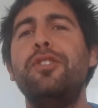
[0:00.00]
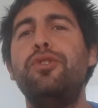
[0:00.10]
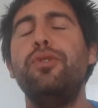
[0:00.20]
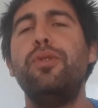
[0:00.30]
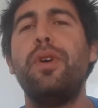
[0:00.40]

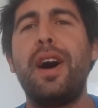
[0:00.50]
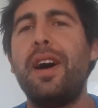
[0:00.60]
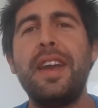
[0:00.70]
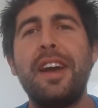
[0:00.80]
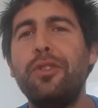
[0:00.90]
to
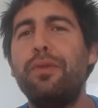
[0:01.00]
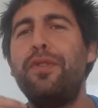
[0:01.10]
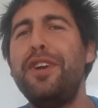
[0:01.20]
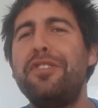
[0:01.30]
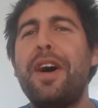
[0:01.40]

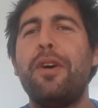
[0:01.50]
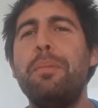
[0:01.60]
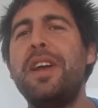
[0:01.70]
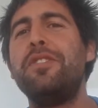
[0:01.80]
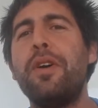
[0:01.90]
freestyle
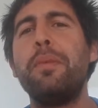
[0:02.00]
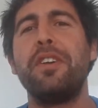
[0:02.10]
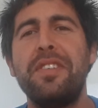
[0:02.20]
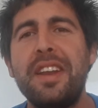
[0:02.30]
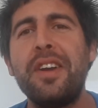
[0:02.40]
a bit, you know,
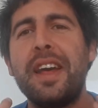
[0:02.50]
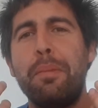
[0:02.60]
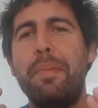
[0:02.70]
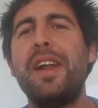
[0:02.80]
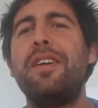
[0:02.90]
because then you get
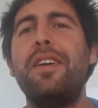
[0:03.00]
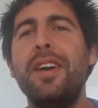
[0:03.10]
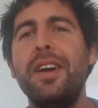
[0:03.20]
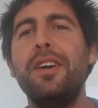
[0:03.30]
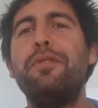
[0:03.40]
a better
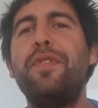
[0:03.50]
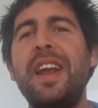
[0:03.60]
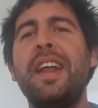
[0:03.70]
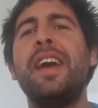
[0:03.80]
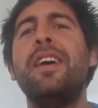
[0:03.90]

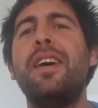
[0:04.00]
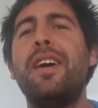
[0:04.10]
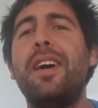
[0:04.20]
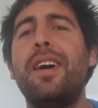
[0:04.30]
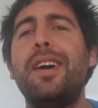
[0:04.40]
feeling
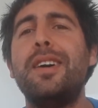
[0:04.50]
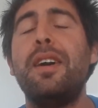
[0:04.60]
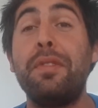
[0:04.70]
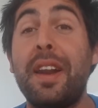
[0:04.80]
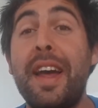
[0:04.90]

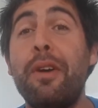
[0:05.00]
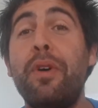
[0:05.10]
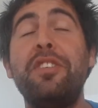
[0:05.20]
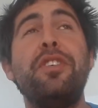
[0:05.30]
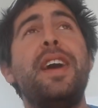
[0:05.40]
of the
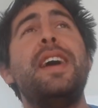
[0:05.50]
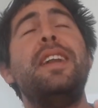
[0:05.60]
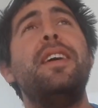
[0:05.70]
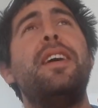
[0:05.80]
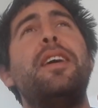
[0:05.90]
language,
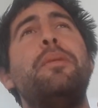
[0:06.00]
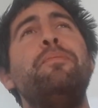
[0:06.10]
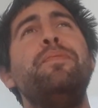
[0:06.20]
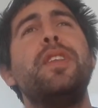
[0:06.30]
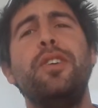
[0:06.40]
and
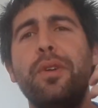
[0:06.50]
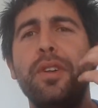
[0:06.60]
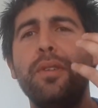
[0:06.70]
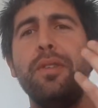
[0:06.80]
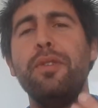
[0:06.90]

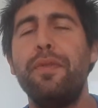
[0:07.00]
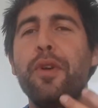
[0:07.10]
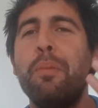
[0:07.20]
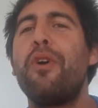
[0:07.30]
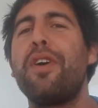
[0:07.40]
you
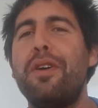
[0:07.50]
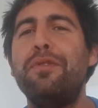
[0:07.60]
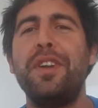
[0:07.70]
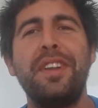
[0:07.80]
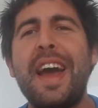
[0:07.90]
feel more
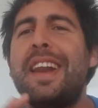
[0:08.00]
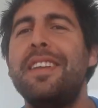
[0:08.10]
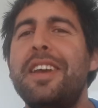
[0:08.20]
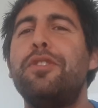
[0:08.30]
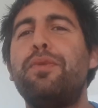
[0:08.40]
confident,
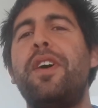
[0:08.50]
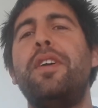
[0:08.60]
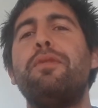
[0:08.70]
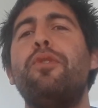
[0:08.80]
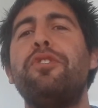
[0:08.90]
and it's
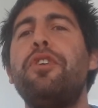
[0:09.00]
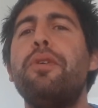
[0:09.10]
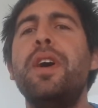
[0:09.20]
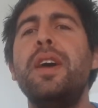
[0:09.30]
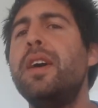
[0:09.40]
fun, of course.
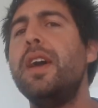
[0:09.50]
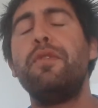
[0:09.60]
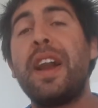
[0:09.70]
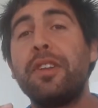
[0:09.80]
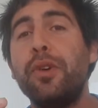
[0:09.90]
So
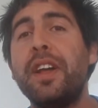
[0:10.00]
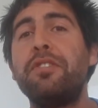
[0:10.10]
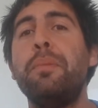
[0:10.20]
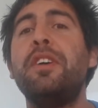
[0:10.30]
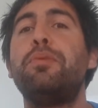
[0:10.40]
if you like to get
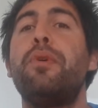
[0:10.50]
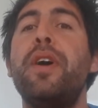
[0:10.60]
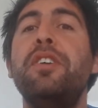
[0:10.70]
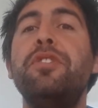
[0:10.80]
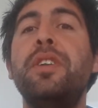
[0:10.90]
some
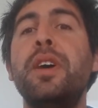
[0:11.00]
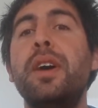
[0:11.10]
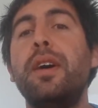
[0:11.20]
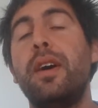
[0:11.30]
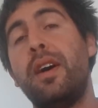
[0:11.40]
inspiration,
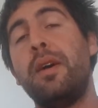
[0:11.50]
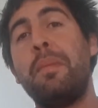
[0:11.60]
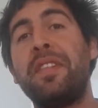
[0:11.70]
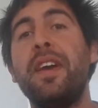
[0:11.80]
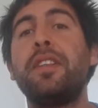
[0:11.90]

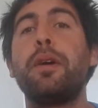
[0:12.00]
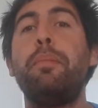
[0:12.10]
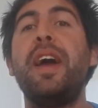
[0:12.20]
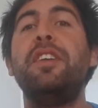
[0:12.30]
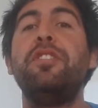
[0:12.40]
my
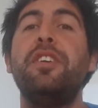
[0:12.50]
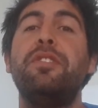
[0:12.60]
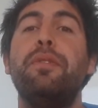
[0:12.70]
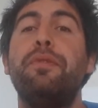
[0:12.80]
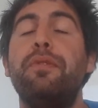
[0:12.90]
TikTok page
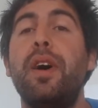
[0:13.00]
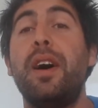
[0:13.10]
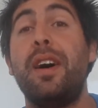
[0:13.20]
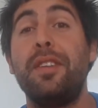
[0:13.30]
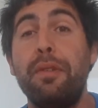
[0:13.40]
is
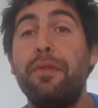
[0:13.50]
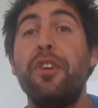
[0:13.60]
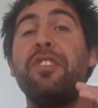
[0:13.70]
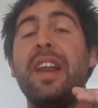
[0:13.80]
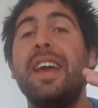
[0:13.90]
the
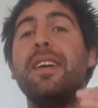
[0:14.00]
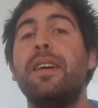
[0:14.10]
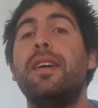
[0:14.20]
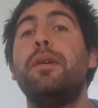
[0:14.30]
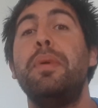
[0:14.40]
first link
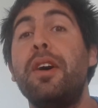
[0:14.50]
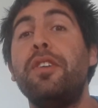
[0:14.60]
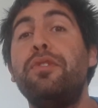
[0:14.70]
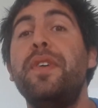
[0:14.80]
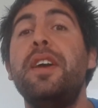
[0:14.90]
below
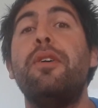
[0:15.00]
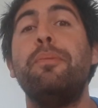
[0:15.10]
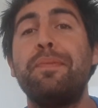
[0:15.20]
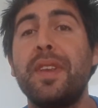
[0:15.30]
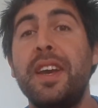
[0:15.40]
this
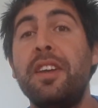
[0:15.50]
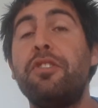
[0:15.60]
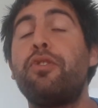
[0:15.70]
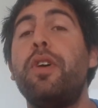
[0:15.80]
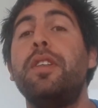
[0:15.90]
video in
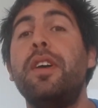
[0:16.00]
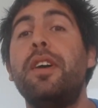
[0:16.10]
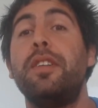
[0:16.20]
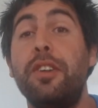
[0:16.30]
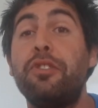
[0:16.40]

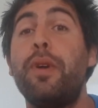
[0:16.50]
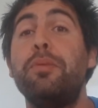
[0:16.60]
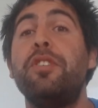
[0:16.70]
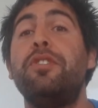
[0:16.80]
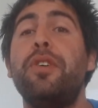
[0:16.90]
the
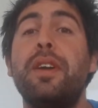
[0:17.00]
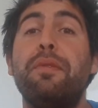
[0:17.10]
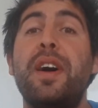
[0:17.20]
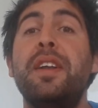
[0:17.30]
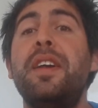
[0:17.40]
description, so you
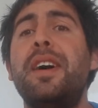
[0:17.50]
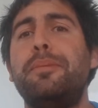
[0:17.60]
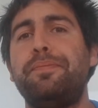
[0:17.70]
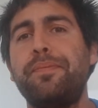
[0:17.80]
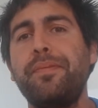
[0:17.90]
can find it
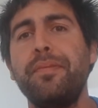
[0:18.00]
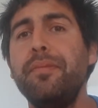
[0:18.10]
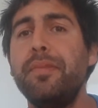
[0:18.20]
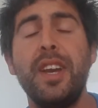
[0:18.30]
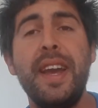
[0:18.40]
there.
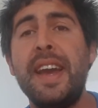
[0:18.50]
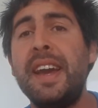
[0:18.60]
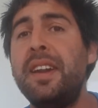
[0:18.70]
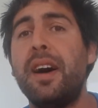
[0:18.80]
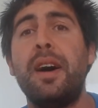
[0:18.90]

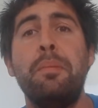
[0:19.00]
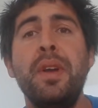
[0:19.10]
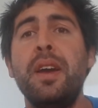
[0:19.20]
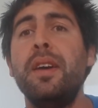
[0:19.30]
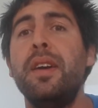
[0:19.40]
And
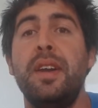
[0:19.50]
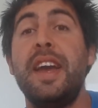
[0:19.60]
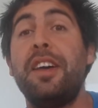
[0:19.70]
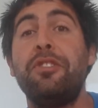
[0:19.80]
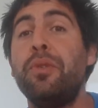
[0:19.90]

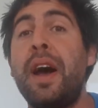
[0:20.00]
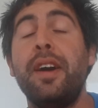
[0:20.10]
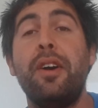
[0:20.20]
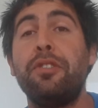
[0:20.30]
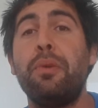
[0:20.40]
soon
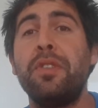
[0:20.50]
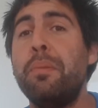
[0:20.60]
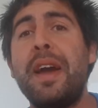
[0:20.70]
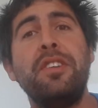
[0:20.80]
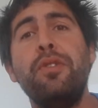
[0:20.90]
I also want
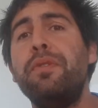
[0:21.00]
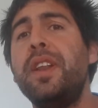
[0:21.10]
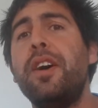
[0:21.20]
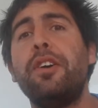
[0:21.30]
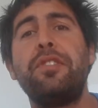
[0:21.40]
to make new
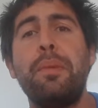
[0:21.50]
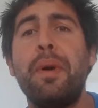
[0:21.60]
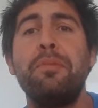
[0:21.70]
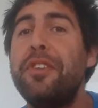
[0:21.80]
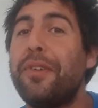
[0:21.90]
videos.
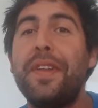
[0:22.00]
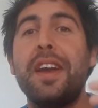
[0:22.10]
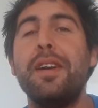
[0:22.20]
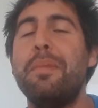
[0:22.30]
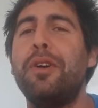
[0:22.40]
I'm still
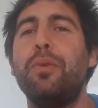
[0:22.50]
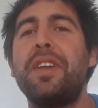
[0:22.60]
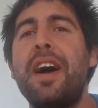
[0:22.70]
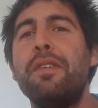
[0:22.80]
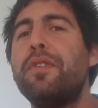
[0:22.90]
thinking about
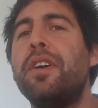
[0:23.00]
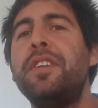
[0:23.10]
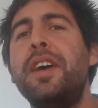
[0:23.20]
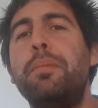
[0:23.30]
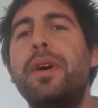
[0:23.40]
what kind of
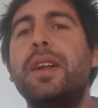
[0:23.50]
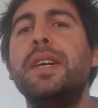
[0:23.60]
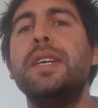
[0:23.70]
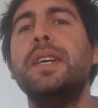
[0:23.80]
content, but